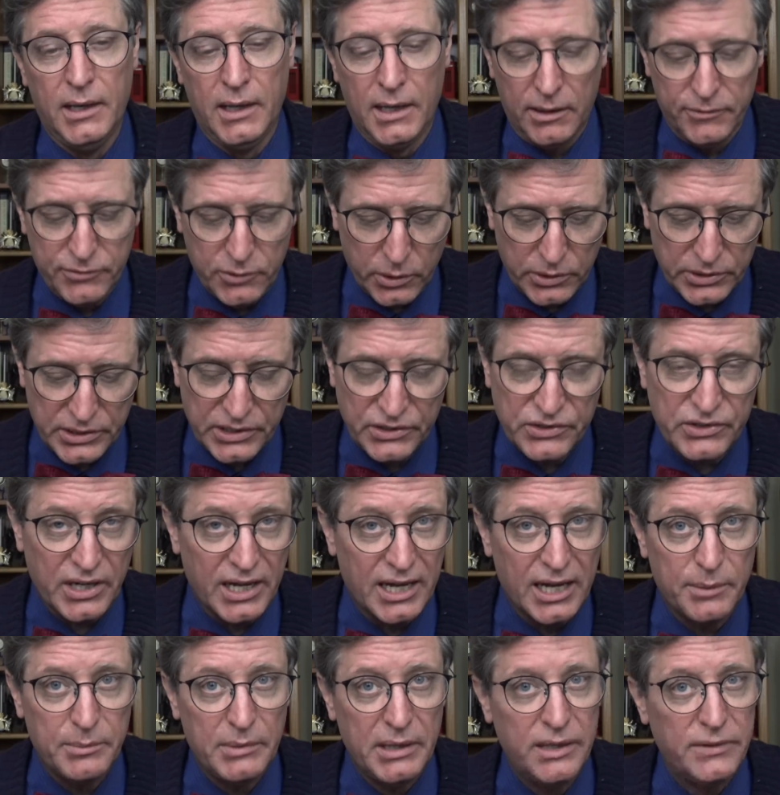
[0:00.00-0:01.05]
Of course, his
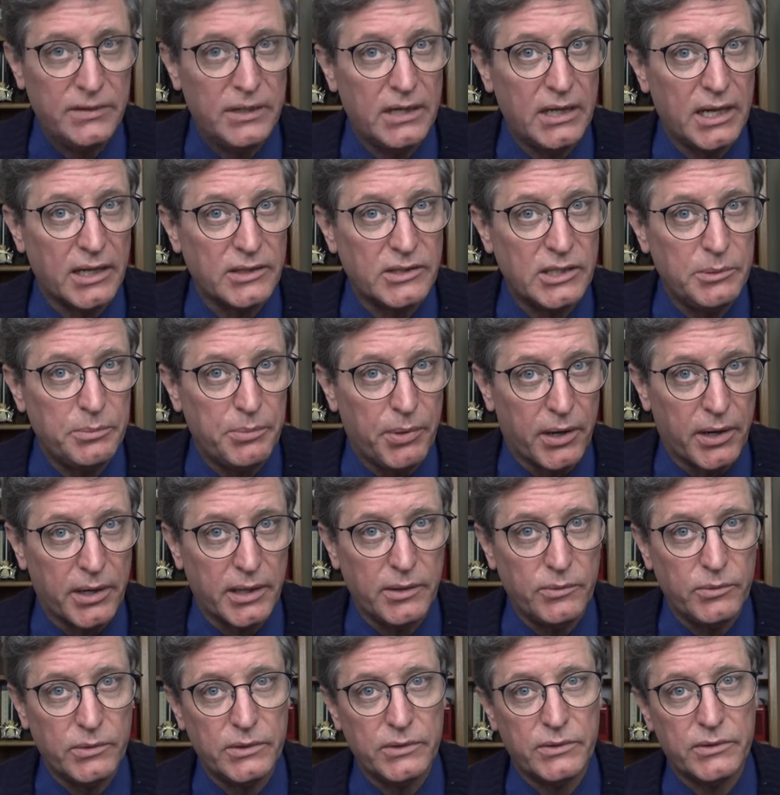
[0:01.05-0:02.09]
time in the Nazi
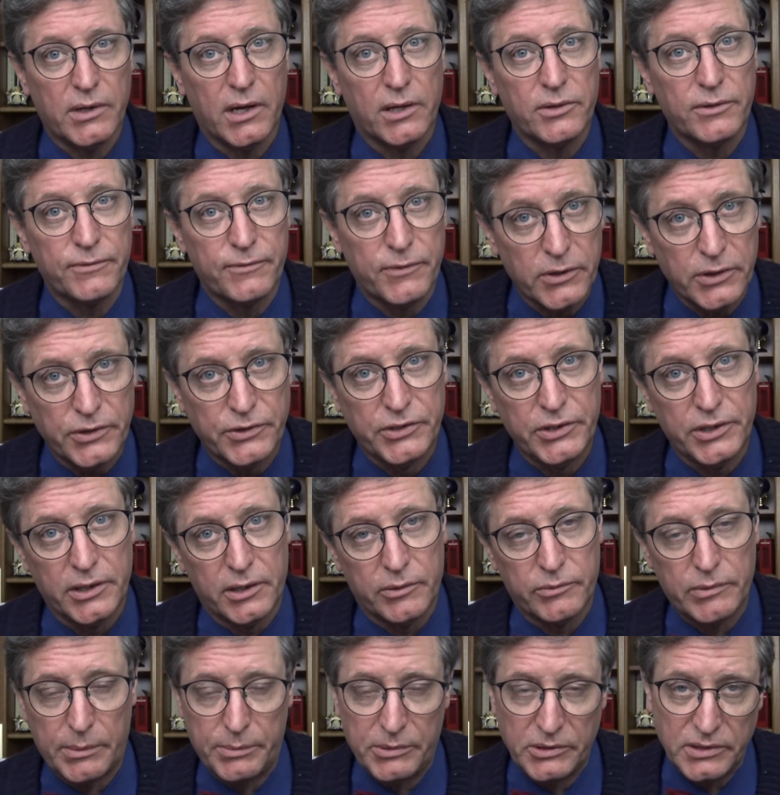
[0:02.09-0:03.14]
Party was controversial
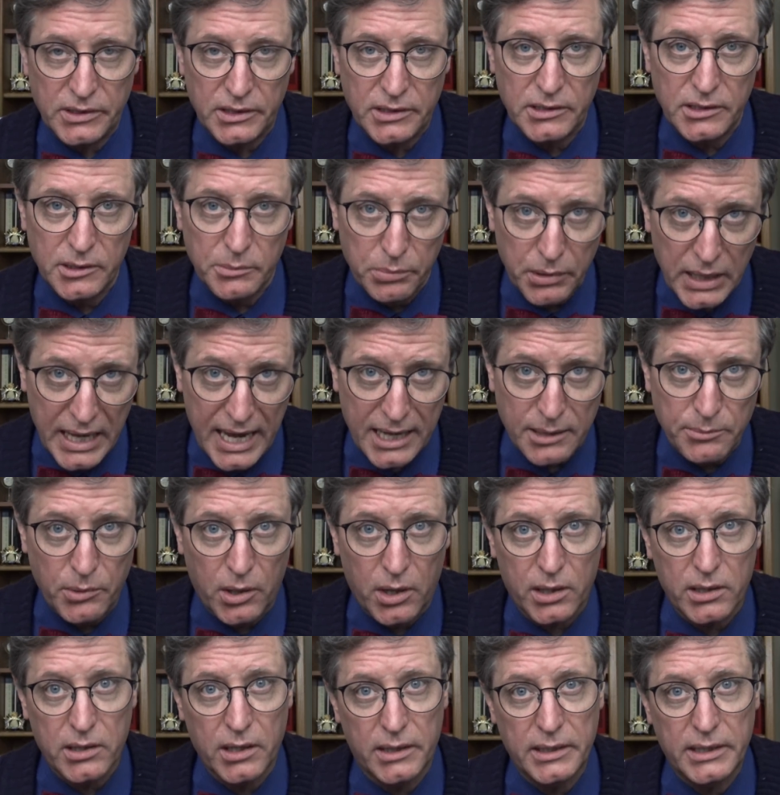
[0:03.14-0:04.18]
and represented a black
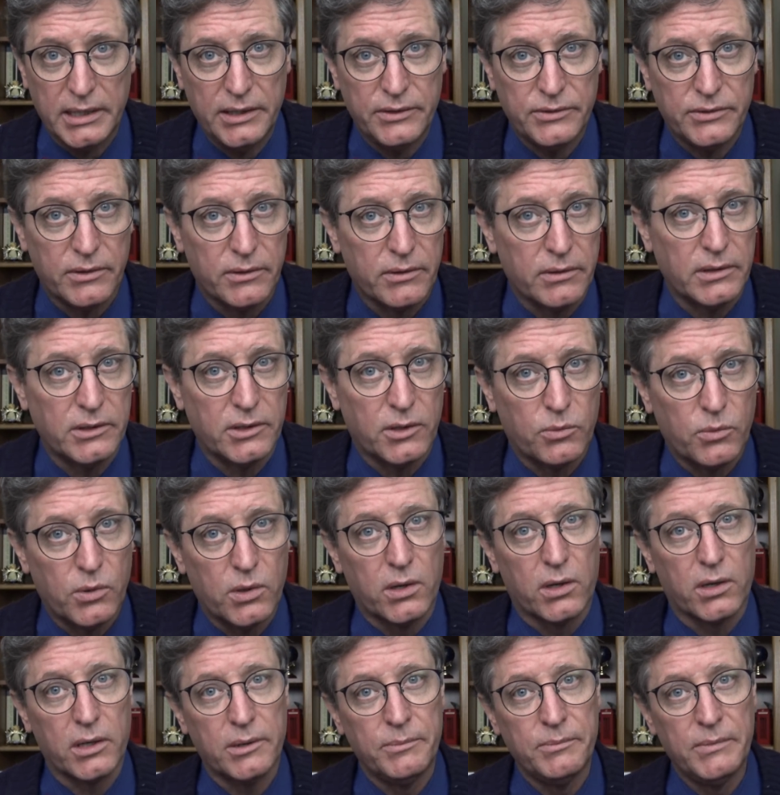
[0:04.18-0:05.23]
mark on his earlier
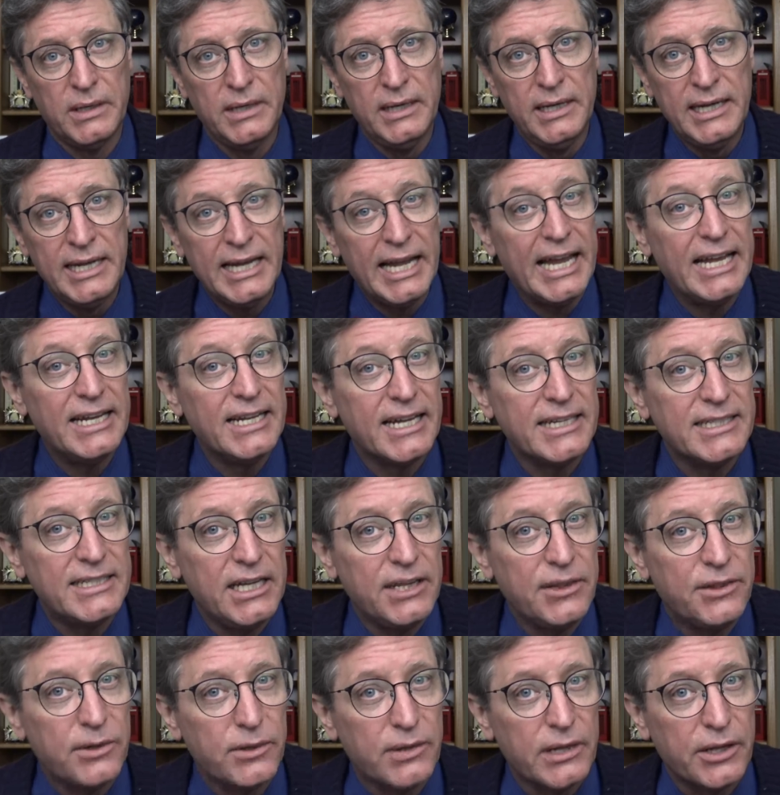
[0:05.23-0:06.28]
work. In
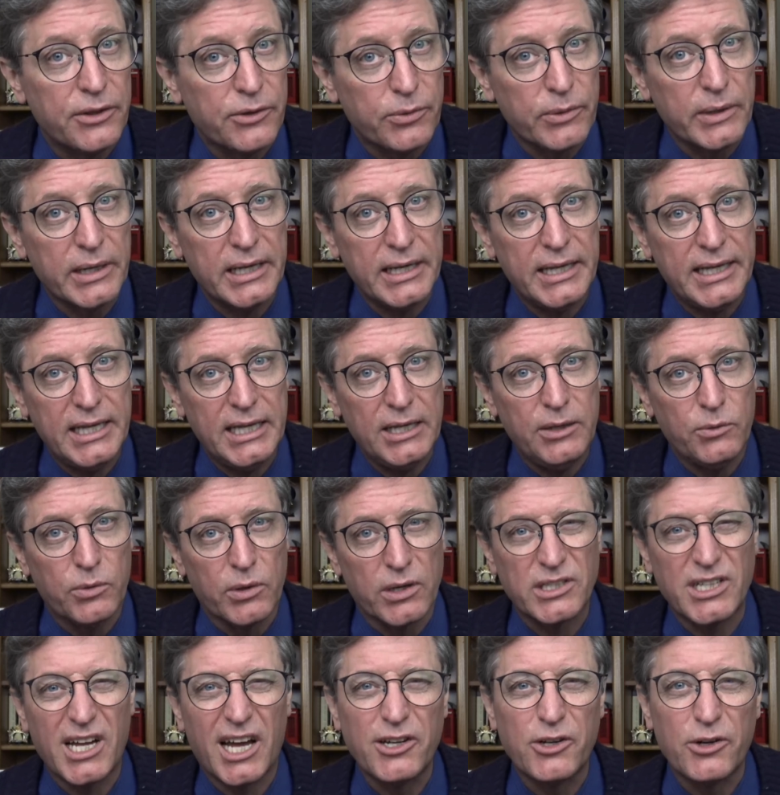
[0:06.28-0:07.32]
1933, he
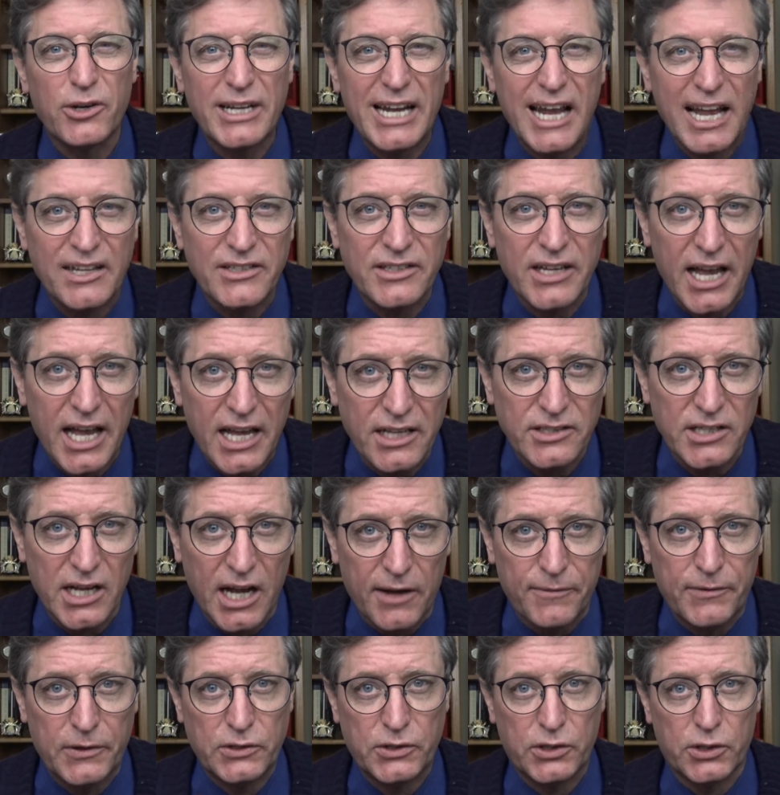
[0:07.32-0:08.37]
worked under an SS
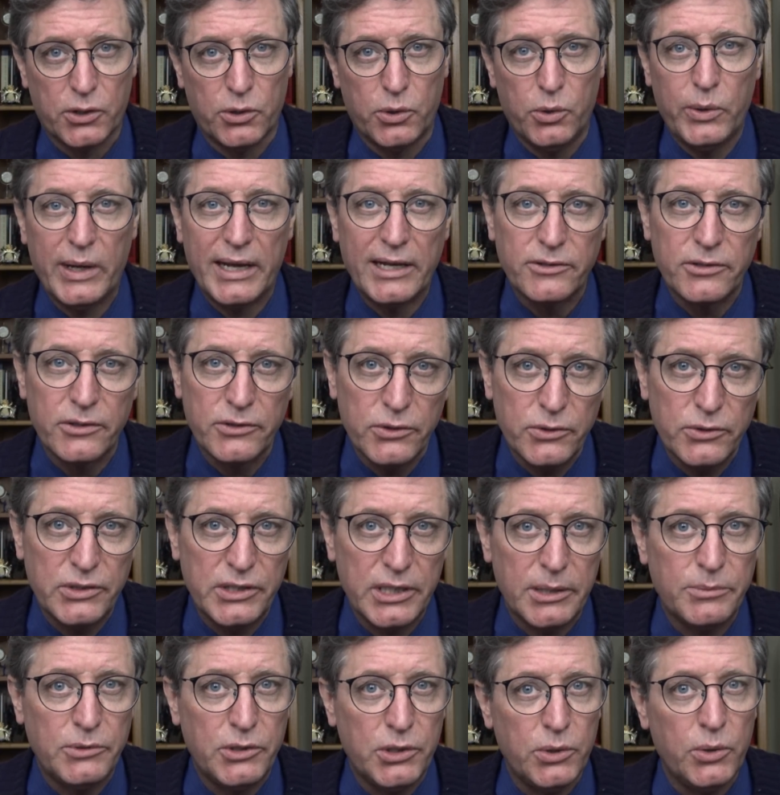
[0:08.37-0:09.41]
officer who introduced
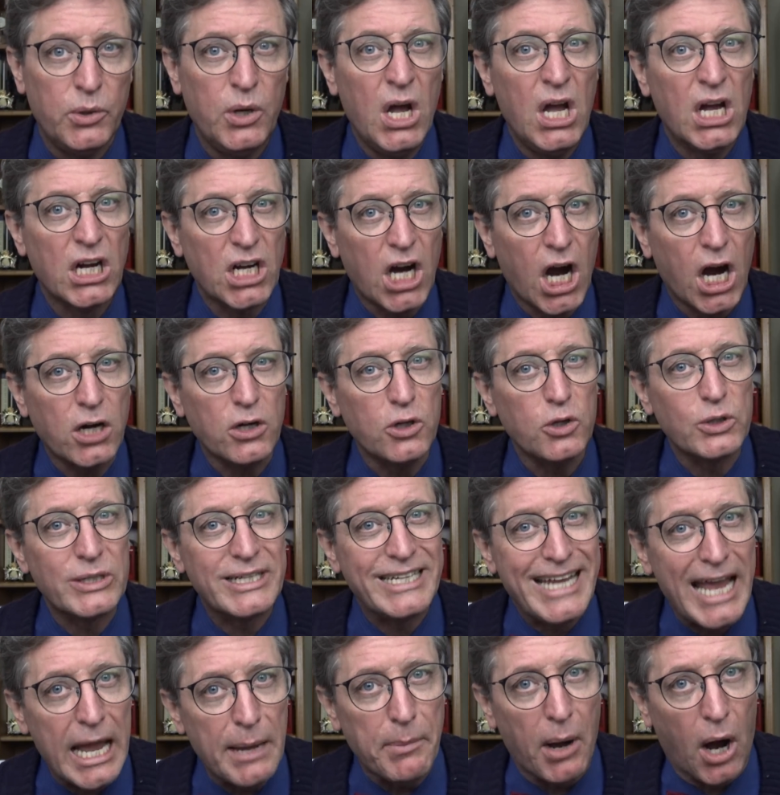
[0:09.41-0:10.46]
him to Karl
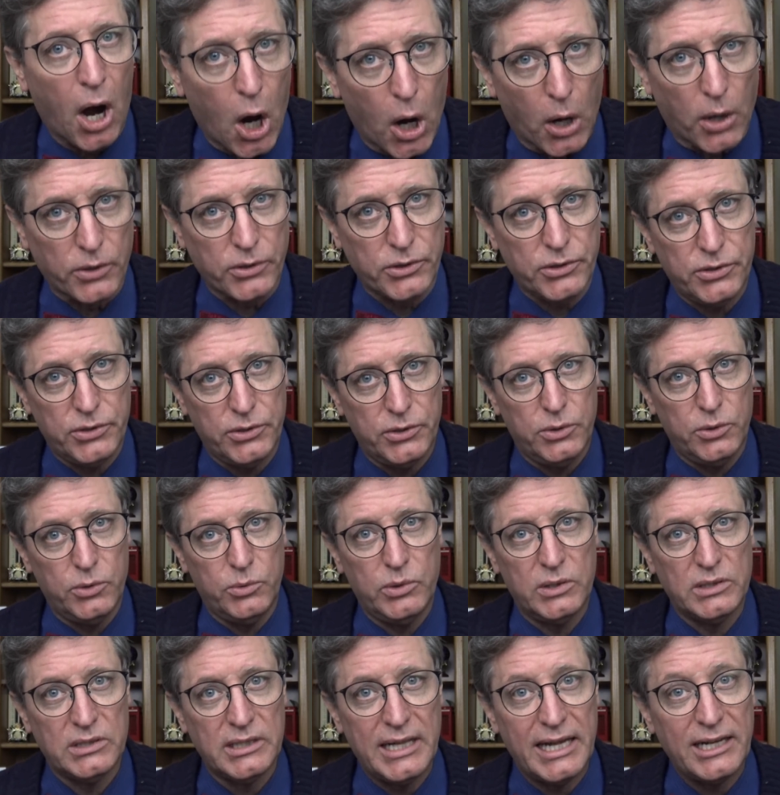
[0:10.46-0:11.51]
Gebhardt, who
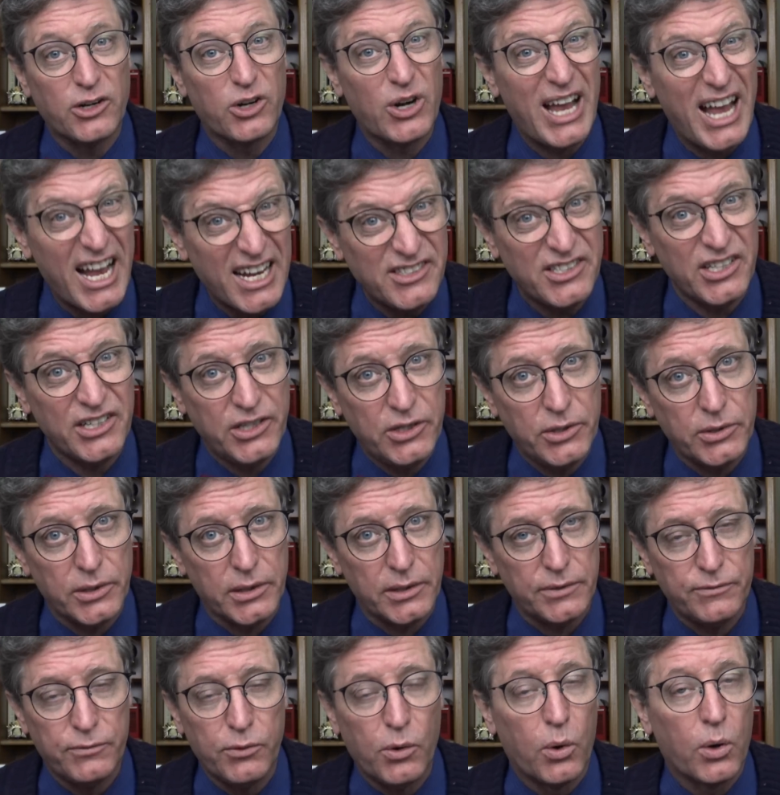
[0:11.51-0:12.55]
was later
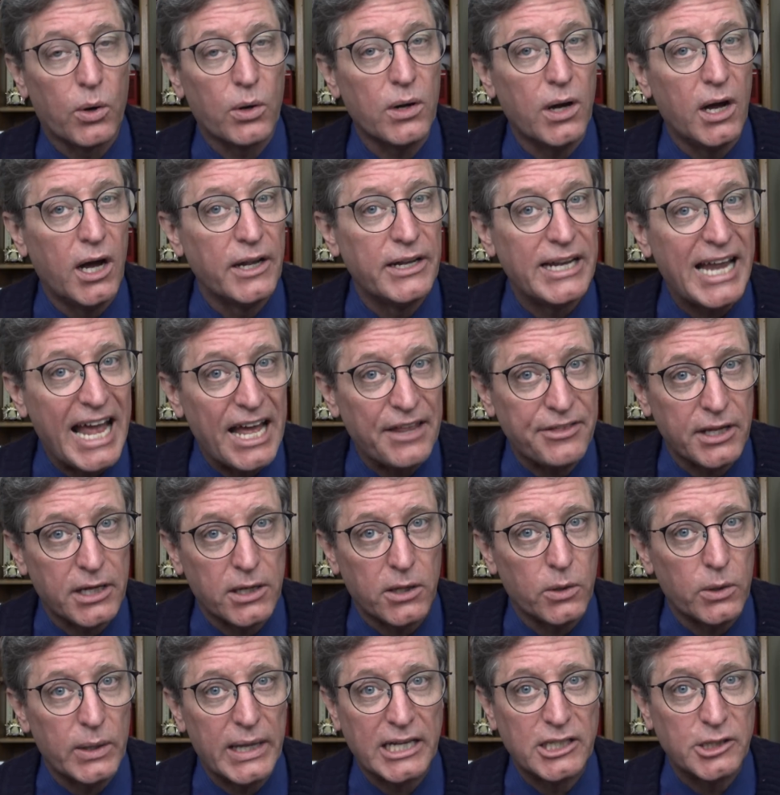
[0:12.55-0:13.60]
executed for
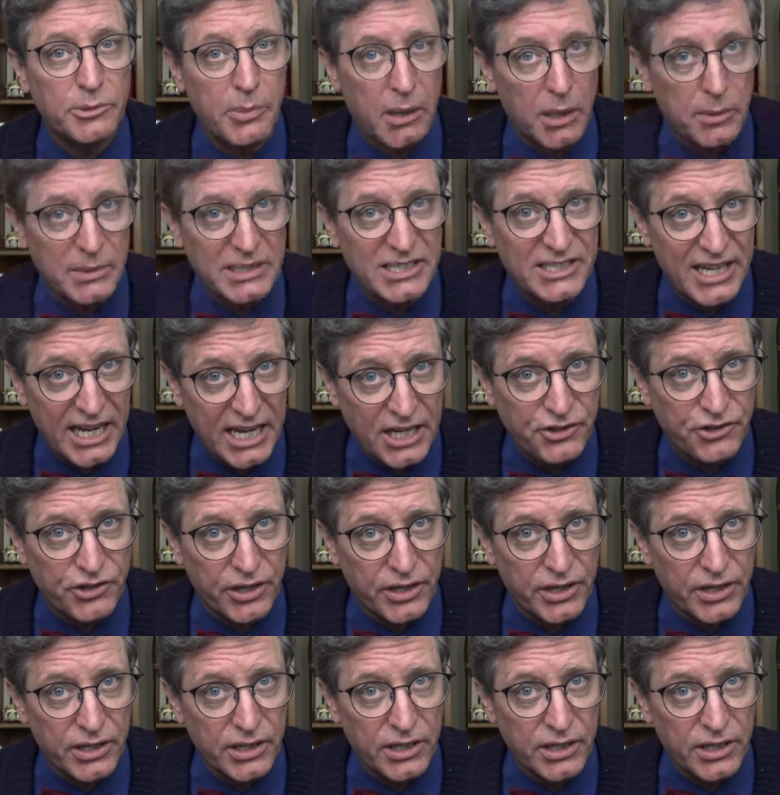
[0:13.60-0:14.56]
unethical experimentation.